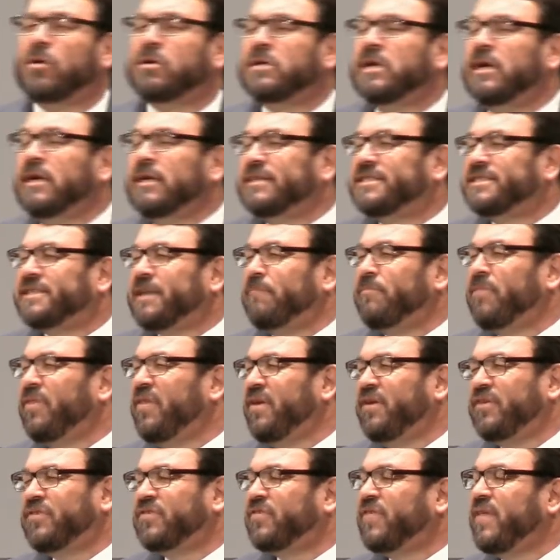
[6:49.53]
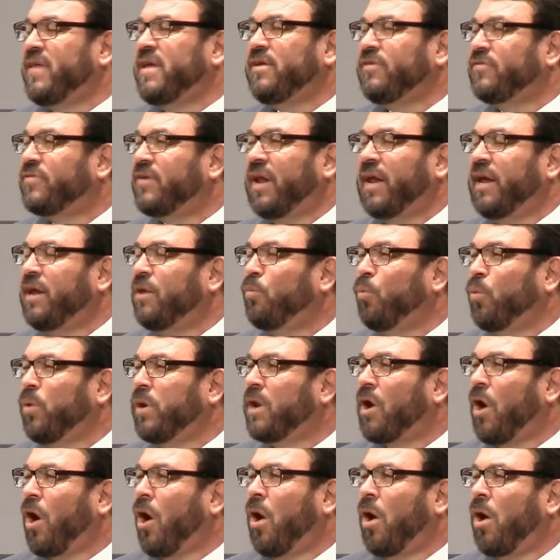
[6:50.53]
heard some of these things that had
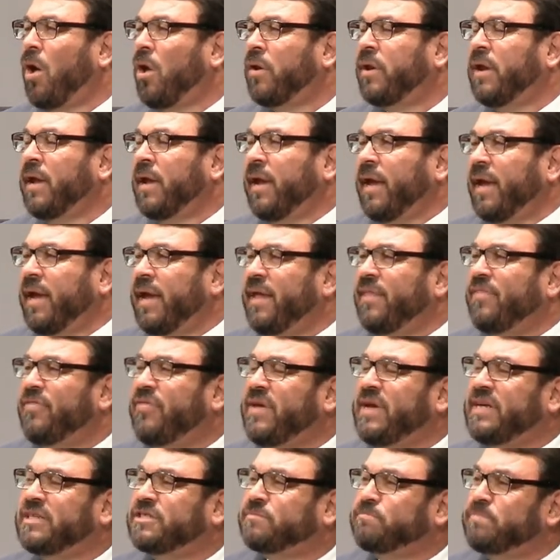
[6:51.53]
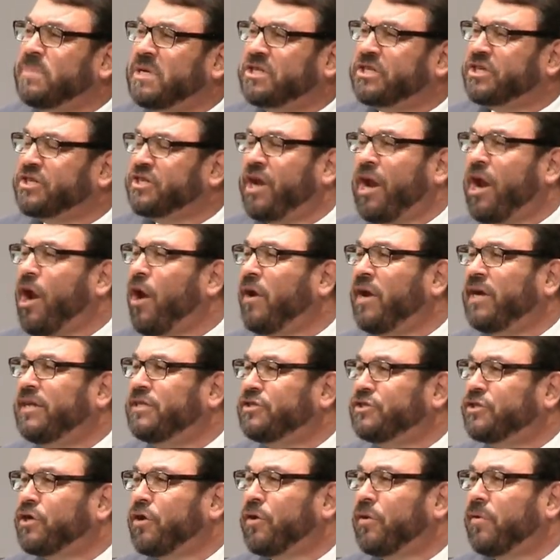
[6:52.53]
went on in these missionary
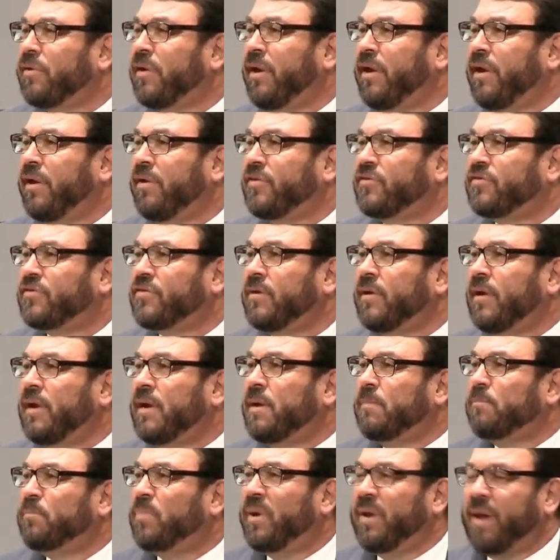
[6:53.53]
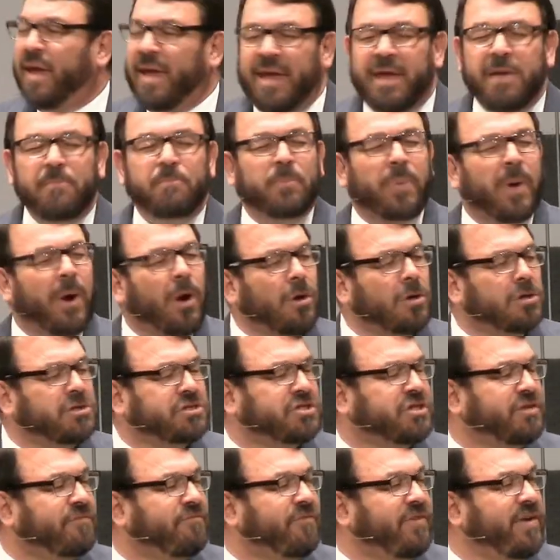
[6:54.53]
journeys. But he
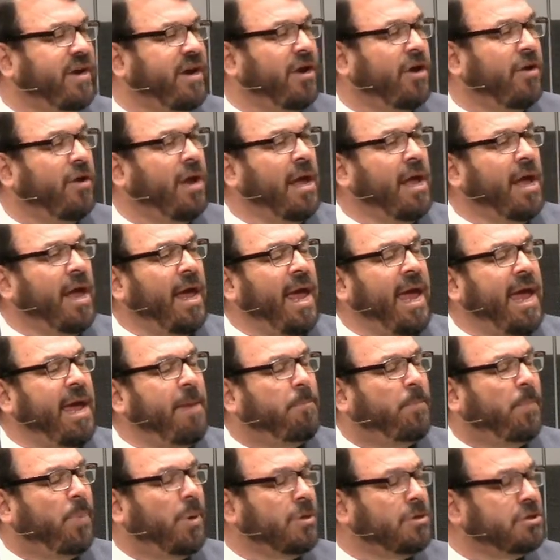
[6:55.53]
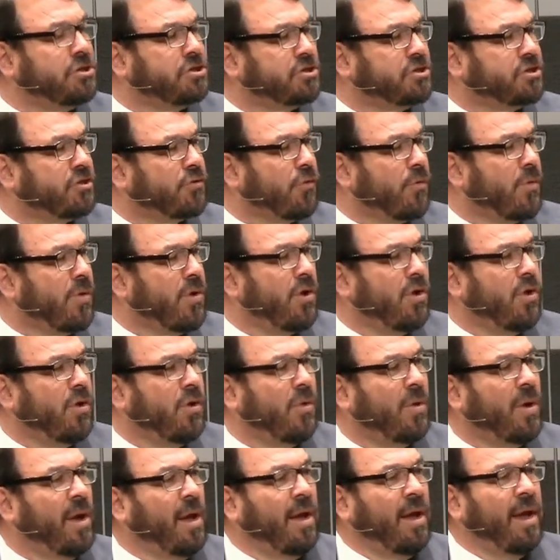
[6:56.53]
persevered. He pushed
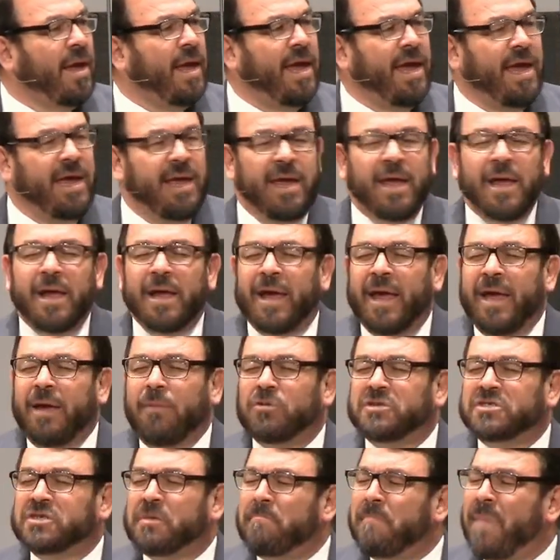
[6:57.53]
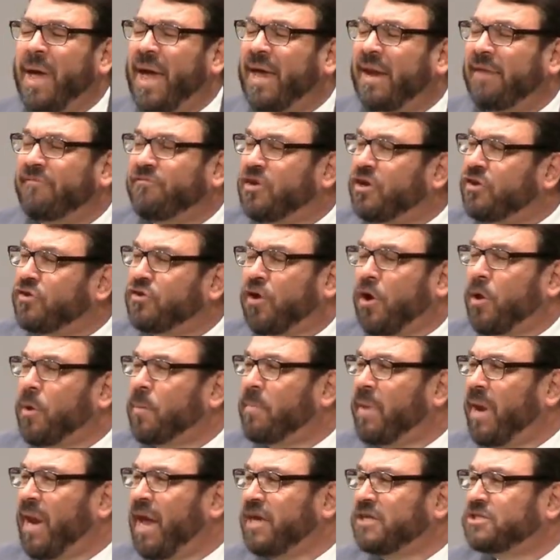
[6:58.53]
through. He, he was a man of
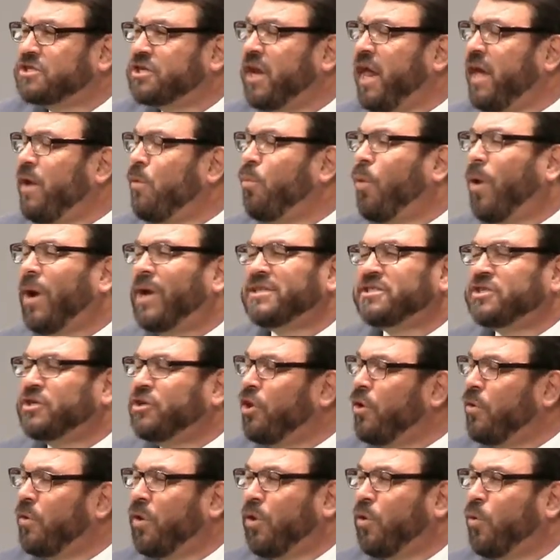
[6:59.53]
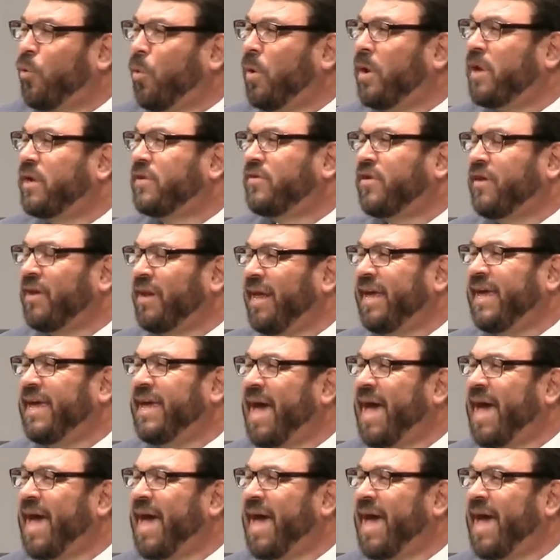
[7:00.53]
determination. He wasn't going to quit till